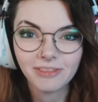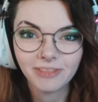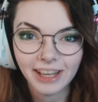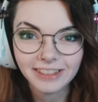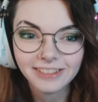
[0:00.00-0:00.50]

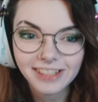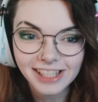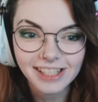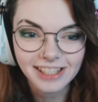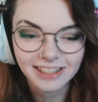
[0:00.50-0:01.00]
final
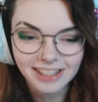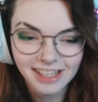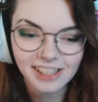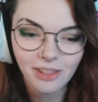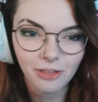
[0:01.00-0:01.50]
season,
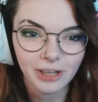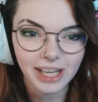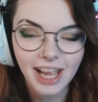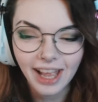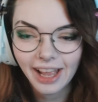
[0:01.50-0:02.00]
season 3
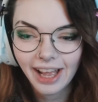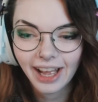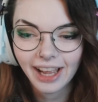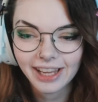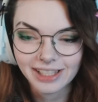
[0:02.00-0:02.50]

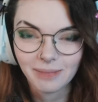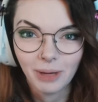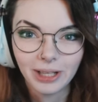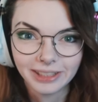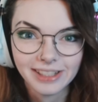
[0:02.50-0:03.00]
is
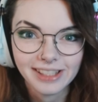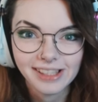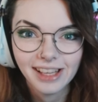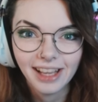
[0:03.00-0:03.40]
upon us.